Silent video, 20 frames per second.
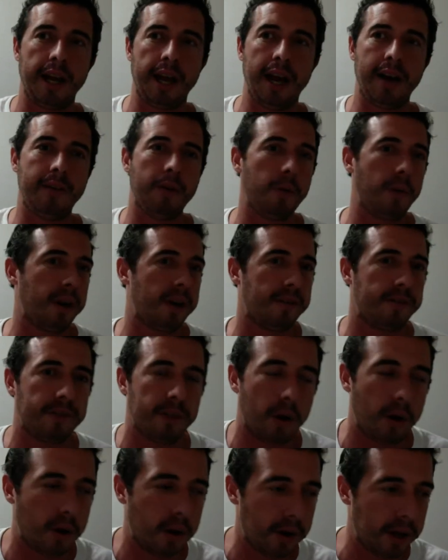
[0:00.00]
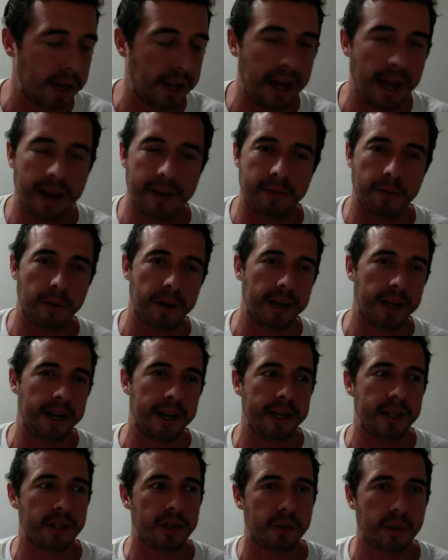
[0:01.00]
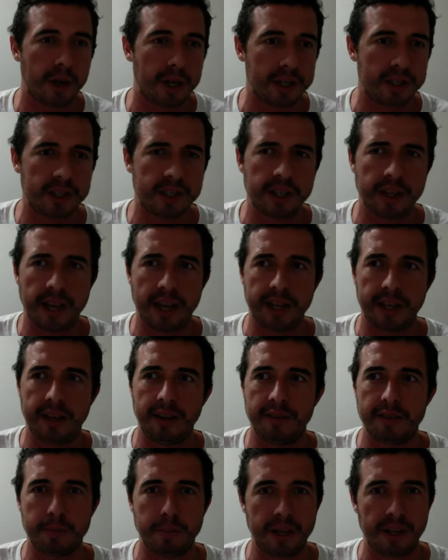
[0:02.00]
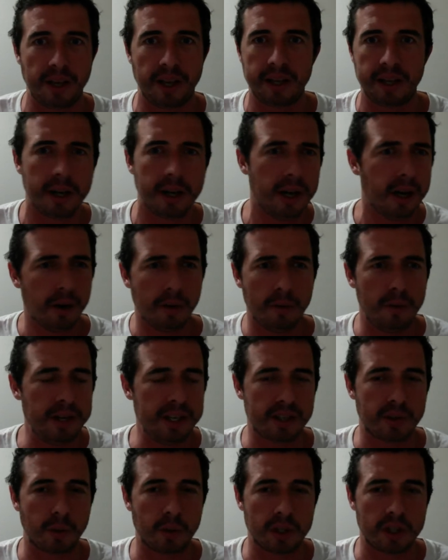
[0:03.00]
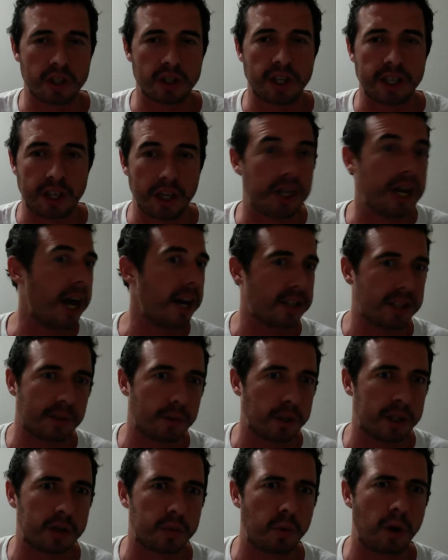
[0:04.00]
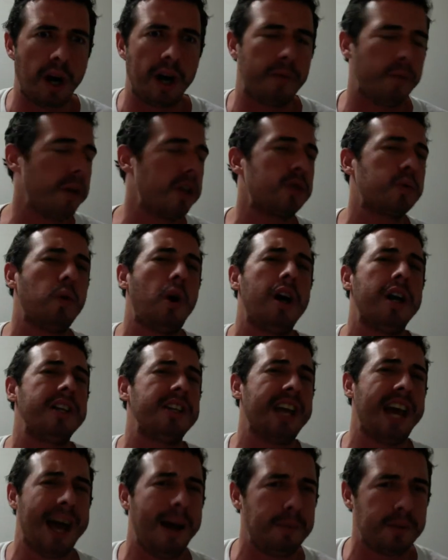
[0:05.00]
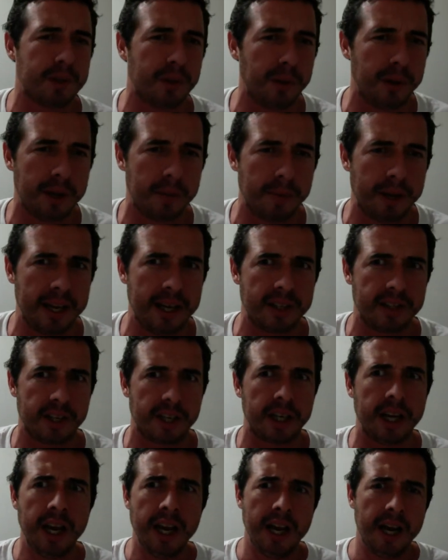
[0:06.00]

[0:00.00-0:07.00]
Everyone in Florida, everyone that I trust that gives me resources, you got to see Rich Swann. Rich Swann is absolutely amazing.